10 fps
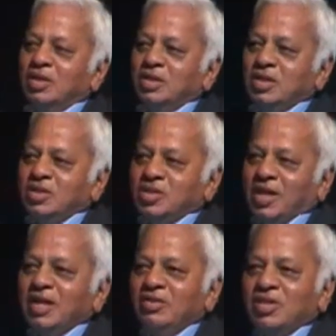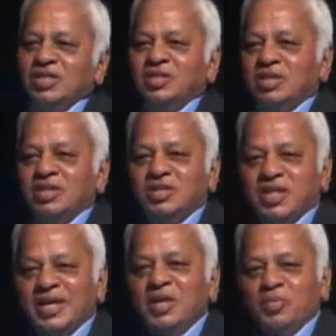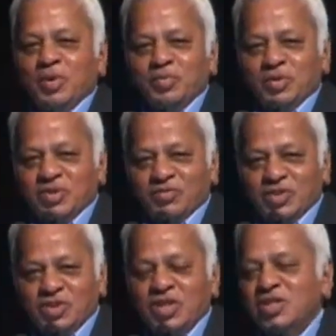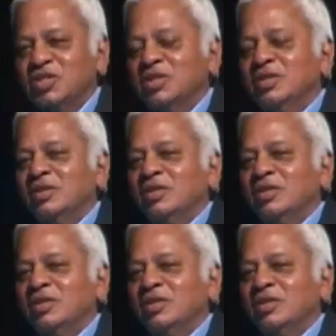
The second reason, the second purpose of education